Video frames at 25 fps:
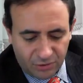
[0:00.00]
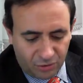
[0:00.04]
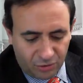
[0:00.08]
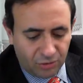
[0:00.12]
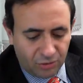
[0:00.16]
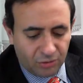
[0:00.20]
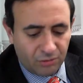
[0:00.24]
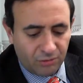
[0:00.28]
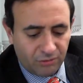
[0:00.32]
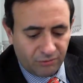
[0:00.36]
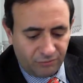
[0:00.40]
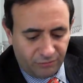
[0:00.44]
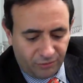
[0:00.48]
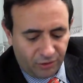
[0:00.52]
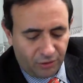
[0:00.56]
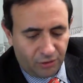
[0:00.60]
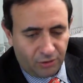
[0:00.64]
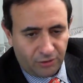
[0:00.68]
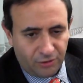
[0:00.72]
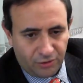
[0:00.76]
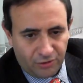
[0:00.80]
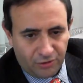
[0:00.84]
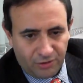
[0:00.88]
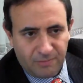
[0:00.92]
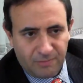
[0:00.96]
soon for
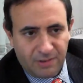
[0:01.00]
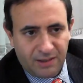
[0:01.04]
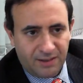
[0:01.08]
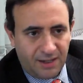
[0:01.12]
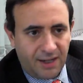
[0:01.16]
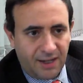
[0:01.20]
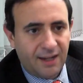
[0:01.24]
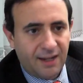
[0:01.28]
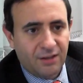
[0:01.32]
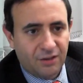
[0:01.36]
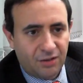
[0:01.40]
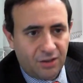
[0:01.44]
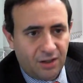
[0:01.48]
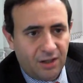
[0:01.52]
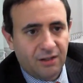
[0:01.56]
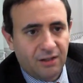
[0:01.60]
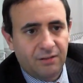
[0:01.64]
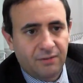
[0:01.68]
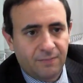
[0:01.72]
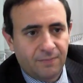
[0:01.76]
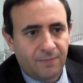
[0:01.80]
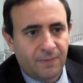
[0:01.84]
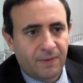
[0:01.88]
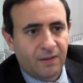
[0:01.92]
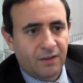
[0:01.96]
gold. So it maintains a
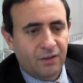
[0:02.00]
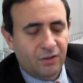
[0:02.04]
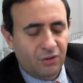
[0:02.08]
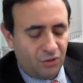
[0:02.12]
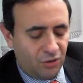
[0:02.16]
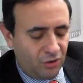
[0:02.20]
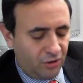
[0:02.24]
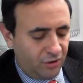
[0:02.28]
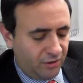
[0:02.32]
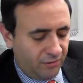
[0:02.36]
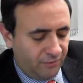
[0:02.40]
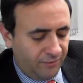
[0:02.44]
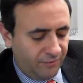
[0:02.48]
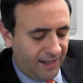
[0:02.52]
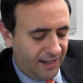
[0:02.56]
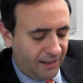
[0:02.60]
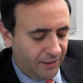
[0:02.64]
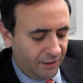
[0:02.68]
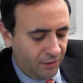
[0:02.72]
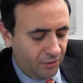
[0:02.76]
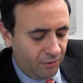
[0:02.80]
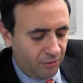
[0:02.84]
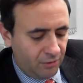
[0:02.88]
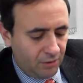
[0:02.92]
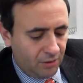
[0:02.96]
certain
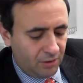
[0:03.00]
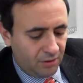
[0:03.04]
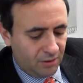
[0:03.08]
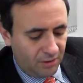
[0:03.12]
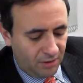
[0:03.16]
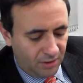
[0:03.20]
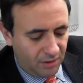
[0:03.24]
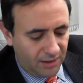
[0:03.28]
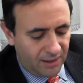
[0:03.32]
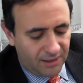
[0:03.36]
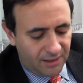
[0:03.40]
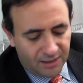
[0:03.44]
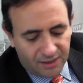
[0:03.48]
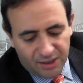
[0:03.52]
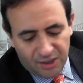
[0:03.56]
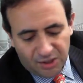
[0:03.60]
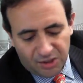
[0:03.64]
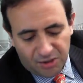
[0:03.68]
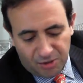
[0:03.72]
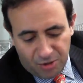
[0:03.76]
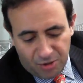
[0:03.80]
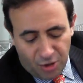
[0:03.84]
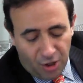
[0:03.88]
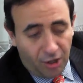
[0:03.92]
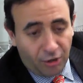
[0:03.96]
value that
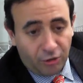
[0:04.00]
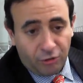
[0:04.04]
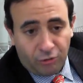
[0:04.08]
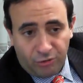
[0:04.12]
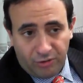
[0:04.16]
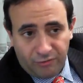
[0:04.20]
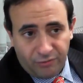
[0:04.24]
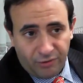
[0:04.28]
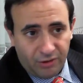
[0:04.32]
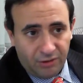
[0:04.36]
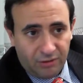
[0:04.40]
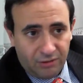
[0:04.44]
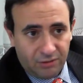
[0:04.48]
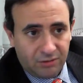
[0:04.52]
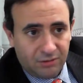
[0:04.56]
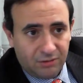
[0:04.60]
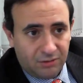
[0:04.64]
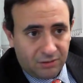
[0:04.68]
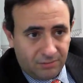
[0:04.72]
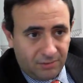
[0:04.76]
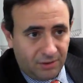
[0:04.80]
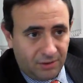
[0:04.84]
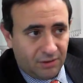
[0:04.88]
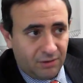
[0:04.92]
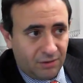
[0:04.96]
is non-trivial.
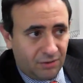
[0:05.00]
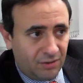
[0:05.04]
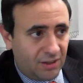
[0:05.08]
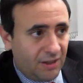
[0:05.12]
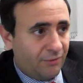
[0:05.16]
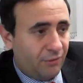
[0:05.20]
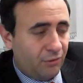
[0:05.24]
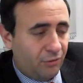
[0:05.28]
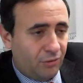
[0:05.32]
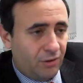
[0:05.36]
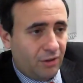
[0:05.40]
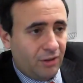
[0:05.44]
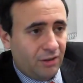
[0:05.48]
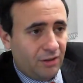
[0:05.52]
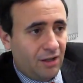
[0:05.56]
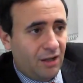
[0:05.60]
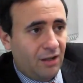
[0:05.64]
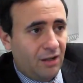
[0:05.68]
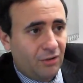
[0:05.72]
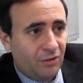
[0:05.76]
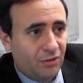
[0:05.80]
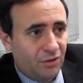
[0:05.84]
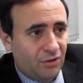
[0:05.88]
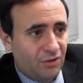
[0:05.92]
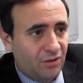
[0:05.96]
I mean, $7 trillion
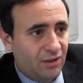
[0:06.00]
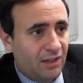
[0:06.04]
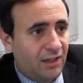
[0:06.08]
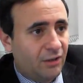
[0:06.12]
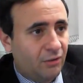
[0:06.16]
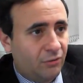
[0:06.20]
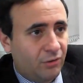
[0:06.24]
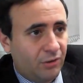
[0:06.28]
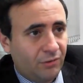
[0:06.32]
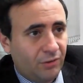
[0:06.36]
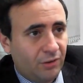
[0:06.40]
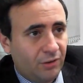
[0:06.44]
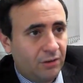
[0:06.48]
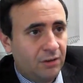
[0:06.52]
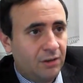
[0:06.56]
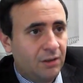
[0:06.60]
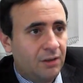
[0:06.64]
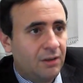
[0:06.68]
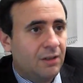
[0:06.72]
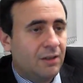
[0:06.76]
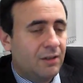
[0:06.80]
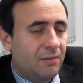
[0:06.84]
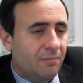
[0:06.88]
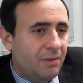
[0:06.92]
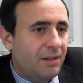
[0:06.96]
is non-trivial,
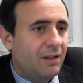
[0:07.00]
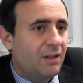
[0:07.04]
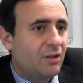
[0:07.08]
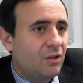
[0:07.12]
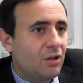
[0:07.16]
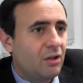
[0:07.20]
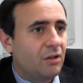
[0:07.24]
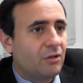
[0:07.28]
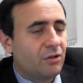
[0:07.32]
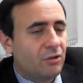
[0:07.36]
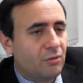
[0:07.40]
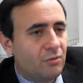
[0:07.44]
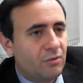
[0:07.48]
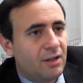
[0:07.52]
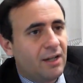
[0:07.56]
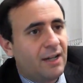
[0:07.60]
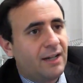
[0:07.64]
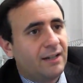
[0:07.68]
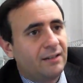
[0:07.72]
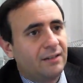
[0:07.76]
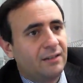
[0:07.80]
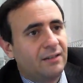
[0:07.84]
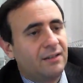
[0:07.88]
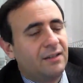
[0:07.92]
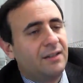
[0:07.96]
but it's also
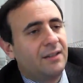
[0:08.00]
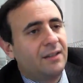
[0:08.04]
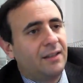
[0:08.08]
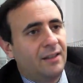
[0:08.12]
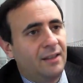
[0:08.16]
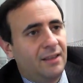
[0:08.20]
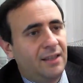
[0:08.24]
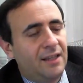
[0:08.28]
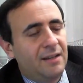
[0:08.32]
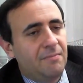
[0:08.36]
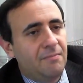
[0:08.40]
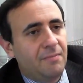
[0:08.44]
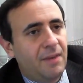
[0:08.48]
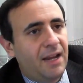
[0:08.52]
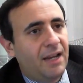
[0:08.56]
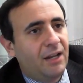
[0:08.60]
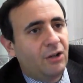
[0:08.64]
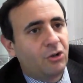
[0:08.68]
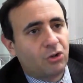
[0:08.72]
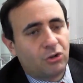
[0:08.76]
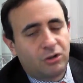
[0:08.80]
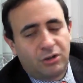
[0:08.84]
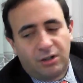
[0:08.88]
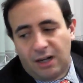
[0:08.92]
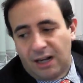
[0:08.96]
not the
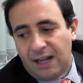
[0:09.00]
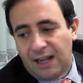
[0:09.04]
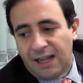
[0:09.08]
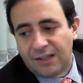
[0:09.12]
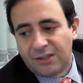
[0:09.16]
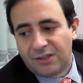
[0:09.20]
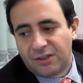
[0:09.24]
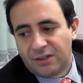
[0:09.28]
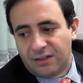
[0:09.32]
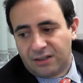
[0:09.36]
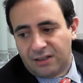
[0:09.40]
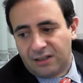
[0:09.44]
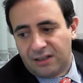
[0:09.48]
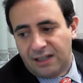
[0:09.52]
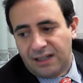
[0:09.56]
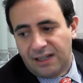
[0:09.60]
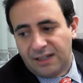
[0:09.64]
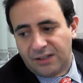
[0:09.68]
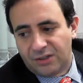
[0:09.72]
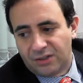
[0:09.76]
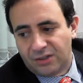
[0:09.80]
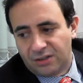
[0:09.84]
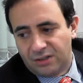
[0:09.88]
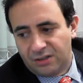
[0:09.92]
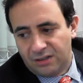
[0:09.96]
major asset
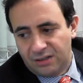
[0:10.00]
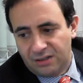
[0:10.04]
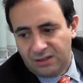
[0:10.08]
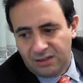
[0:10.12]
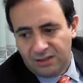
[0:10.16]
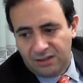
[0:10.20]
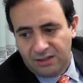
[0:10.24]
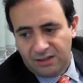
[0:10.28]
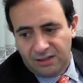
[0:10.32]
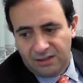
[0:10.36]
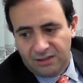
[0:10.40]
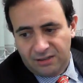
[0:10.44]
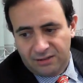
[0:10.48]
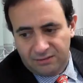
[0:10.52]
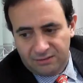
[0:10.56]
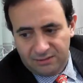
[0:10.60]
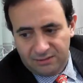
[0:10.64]
class by